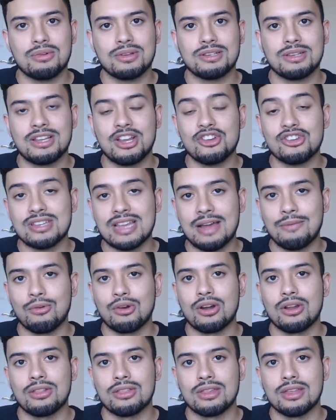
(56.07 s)
We just have
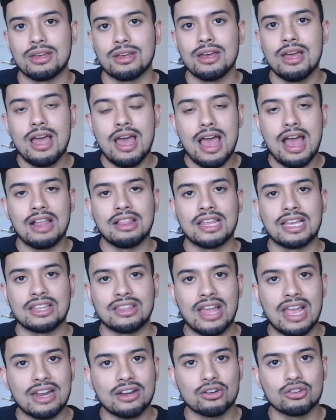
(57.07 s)
one on the LA
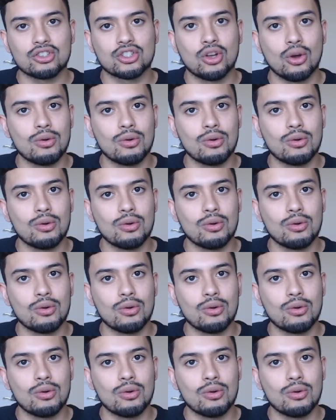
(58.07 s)
Lakers.